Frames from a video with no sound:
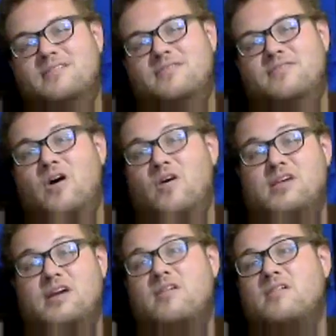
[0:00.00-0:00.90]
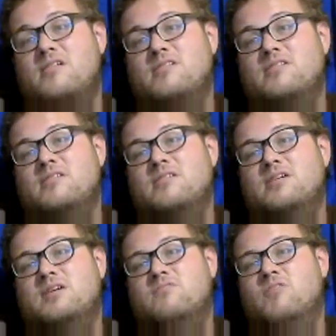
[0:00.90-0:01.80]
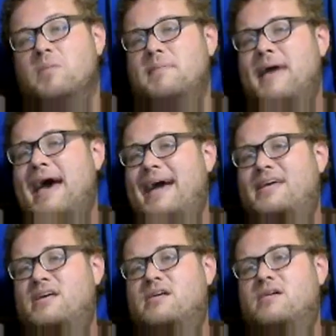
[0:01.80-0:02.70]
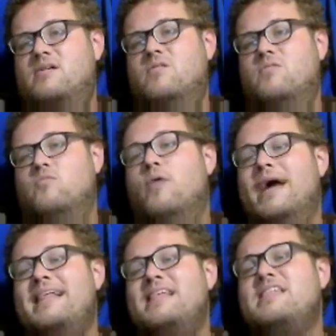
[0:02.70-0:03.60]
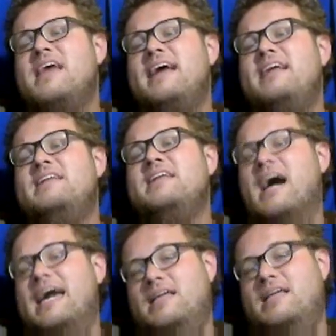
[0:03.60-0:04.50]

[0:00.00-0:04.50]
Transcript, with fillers: Falls here. We'll be back Wednesday night.